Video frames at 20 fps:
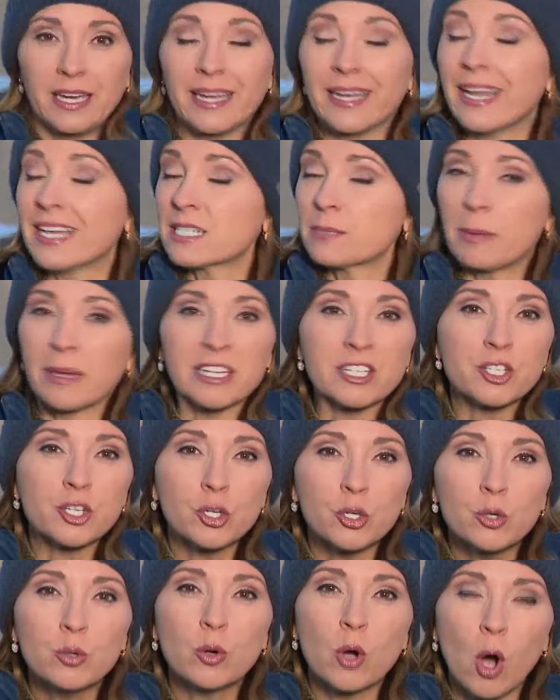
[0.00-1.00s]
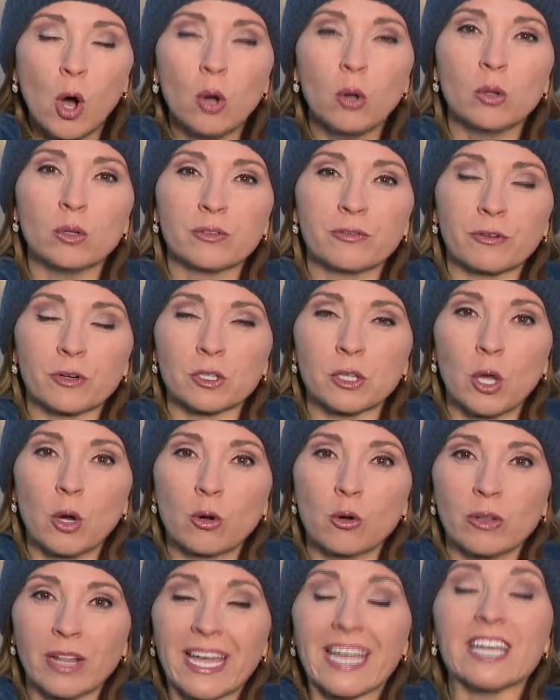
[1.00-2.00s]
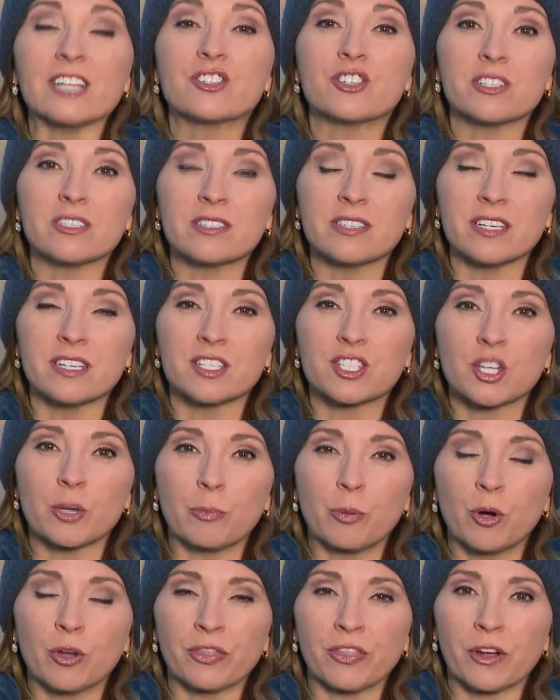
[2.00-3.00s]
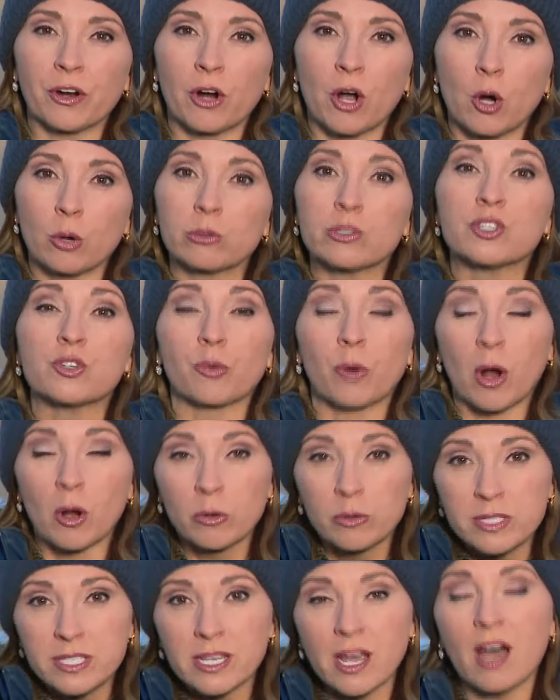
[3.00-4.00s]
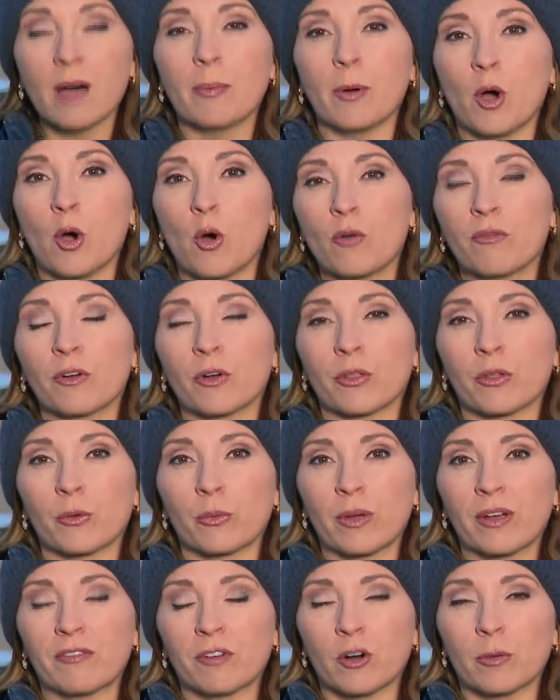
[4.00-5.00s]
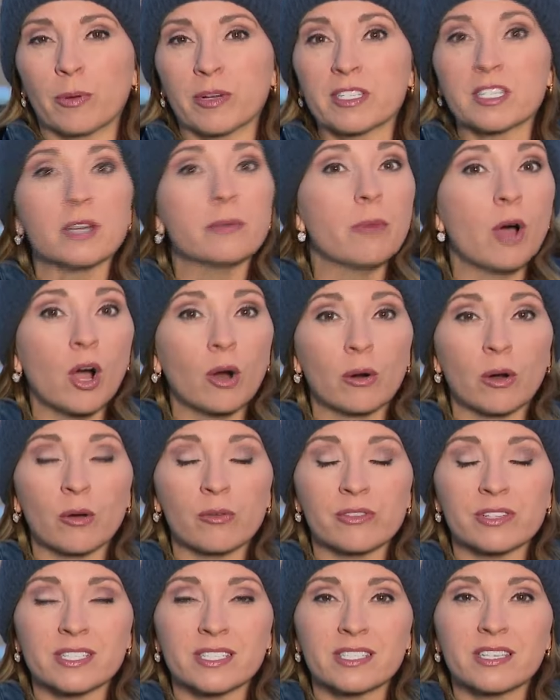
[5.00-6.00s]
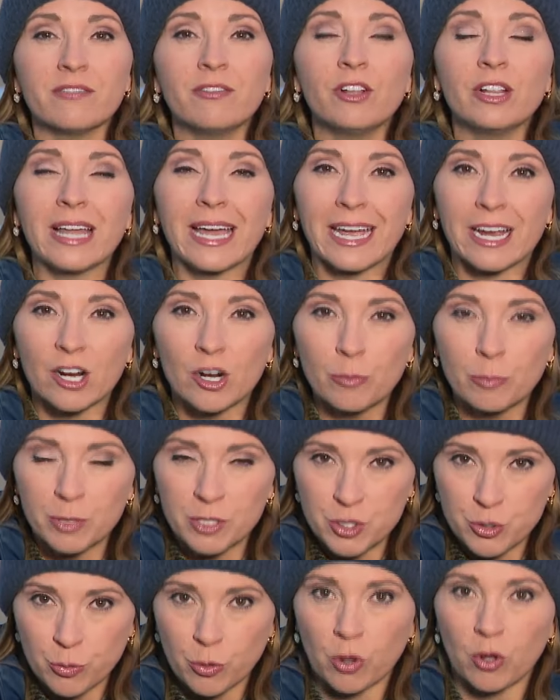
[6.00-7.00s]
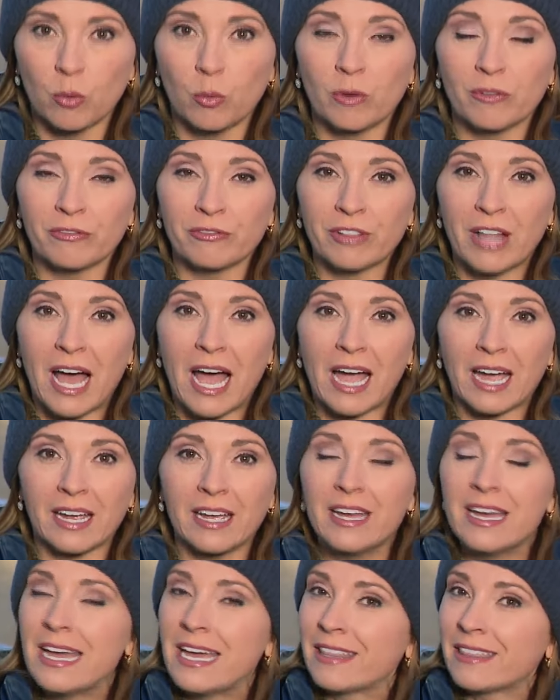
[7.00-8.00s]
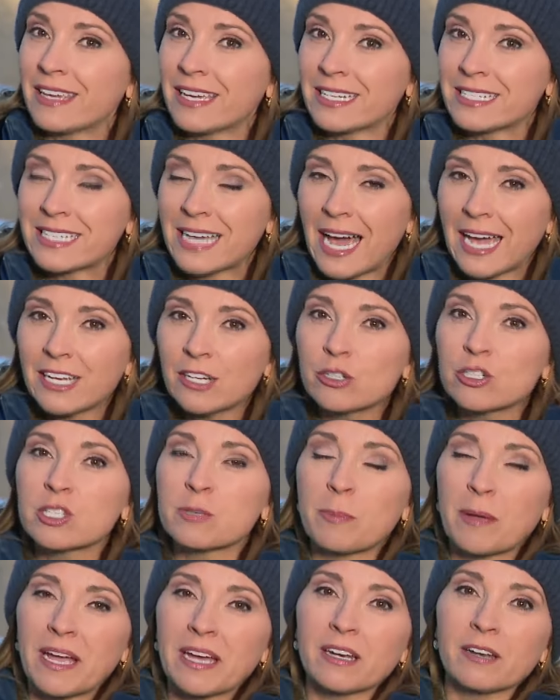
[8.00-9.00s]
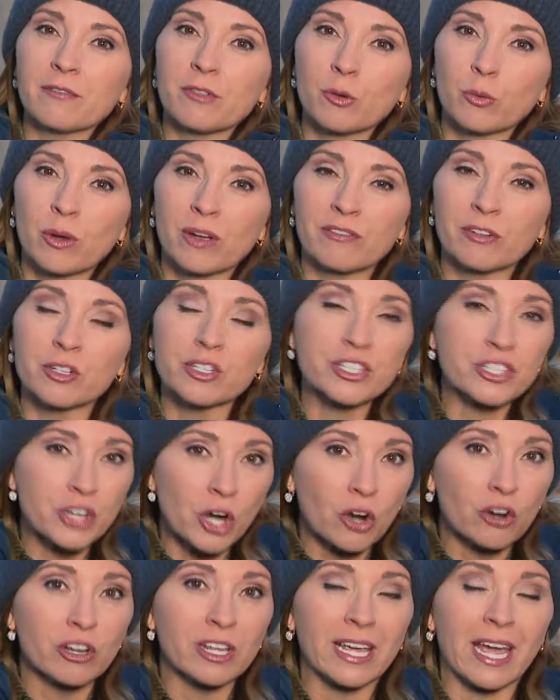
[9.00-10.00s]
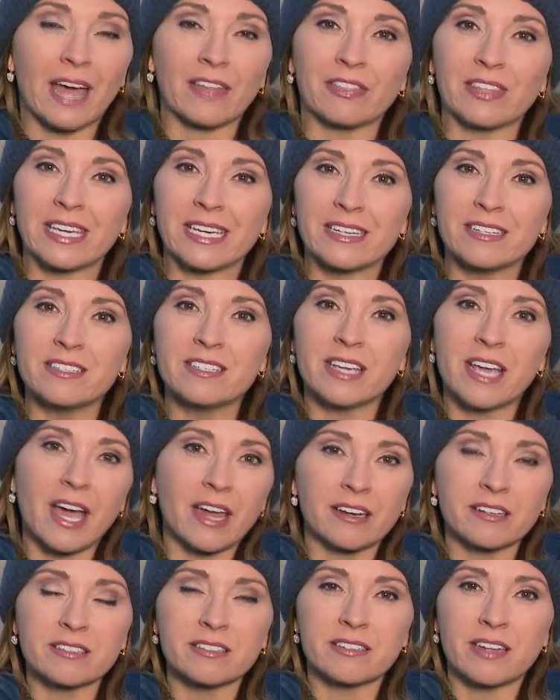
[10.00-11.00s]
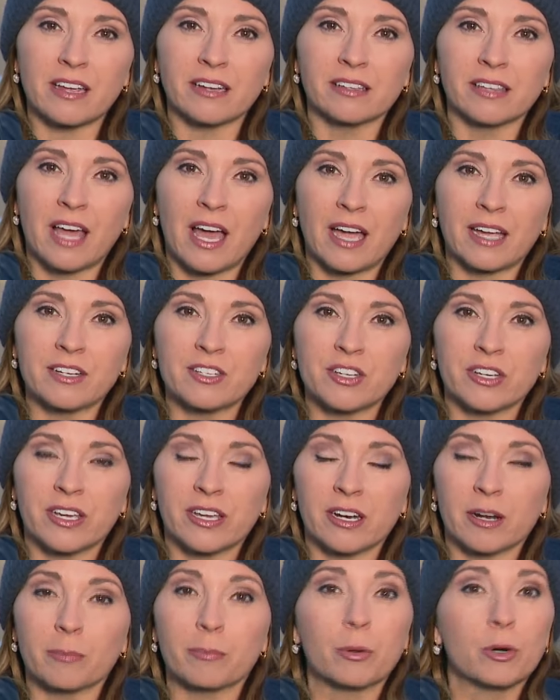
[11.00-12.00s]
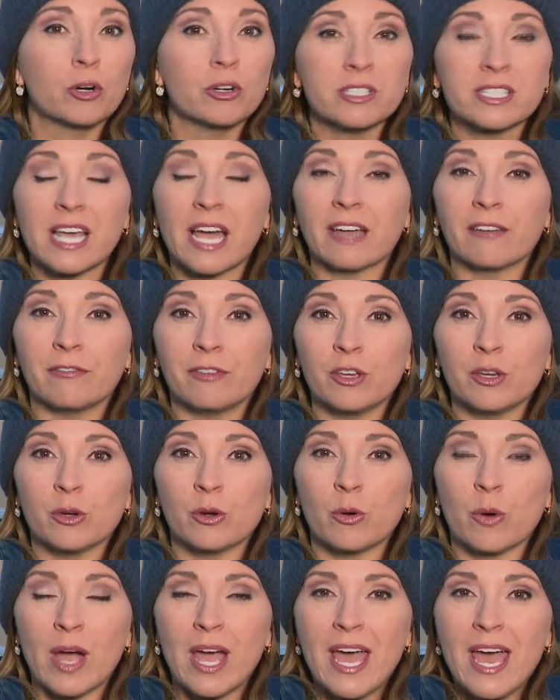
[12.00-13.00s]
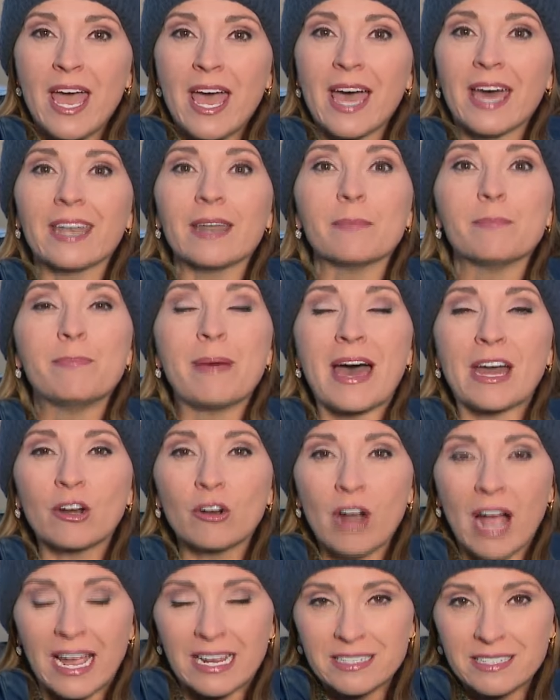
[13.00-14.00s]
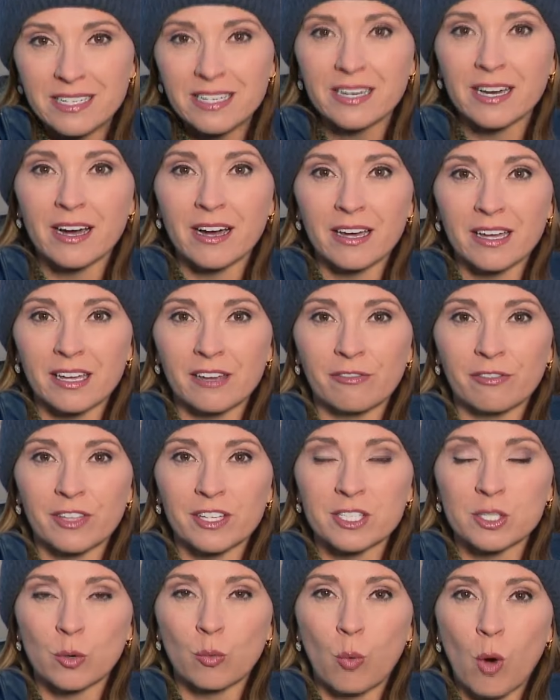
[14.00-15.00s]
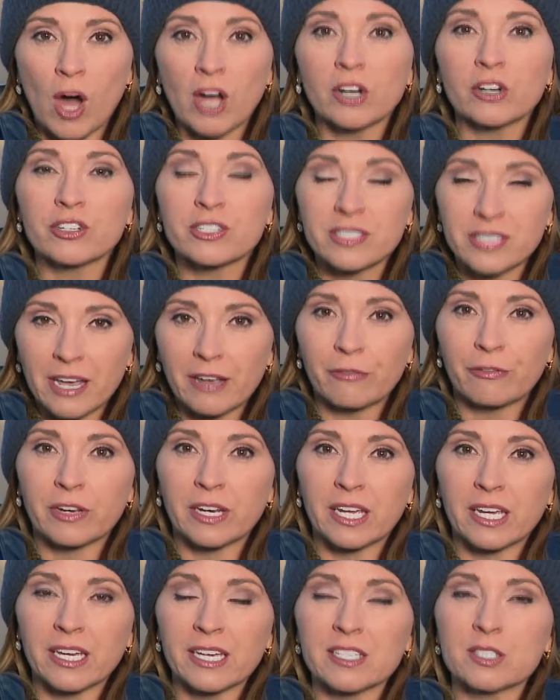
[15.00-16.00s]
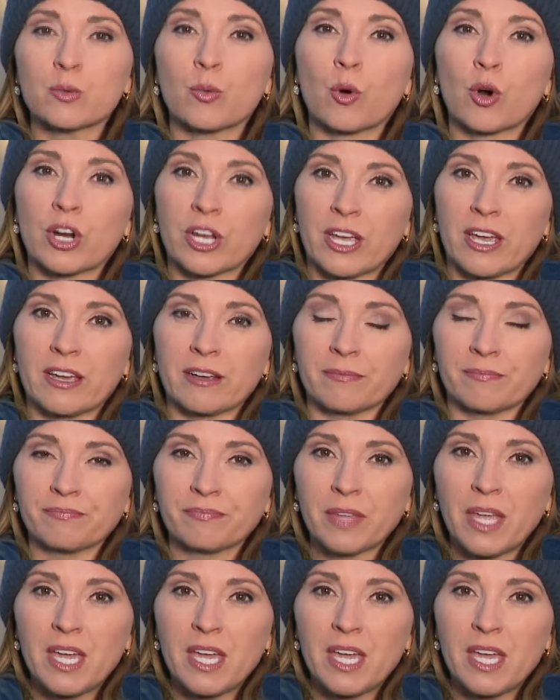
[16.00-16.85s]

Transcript: It has been too cold for local agencies to put their own drones up over the river, but tomorrow the Civil Air Patrol will fly the entire span of the river starting at the Indiana state line to get a bird's eye view and a better idea if this water siphoning is working.